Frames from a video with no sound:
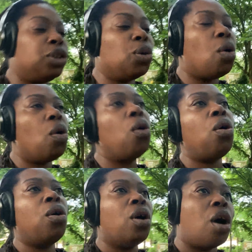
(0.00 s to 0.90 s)
door
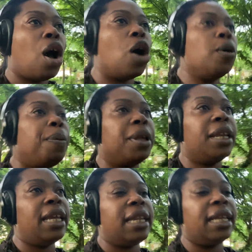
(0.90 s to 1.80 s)
open
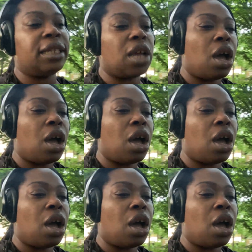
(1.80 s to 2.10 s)
in his